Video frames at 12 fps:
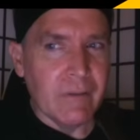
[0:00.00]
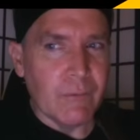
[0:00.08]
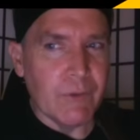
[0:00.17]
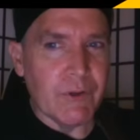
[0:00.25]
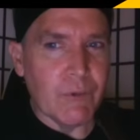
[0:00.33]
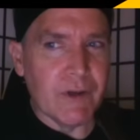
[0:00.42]

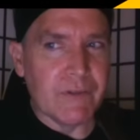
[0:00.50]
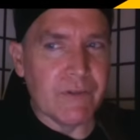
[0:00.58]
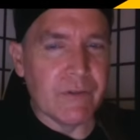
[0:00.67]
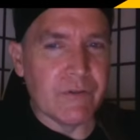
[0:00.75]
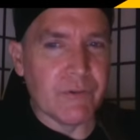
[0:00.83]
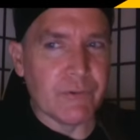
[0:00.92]
when you went to
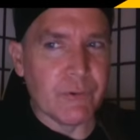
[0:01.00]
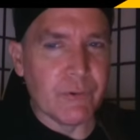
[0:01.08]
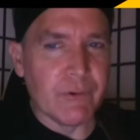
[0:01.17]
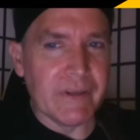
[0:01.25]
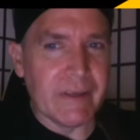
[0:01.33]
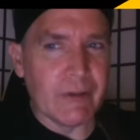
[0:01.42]
the
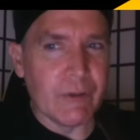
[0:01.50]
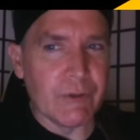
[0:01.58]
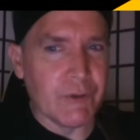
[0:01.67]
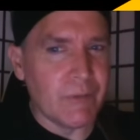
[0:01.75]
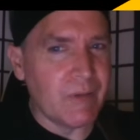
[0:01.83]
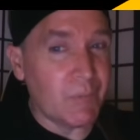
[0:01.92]
true like inner
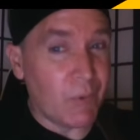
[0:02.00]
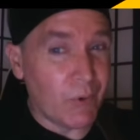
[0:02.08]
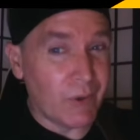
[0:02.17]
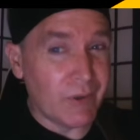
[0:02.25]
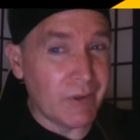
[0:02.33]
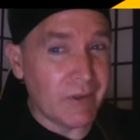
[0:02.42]
German
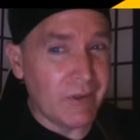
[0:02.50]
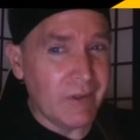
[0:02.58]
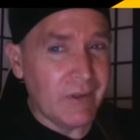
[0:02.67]
border,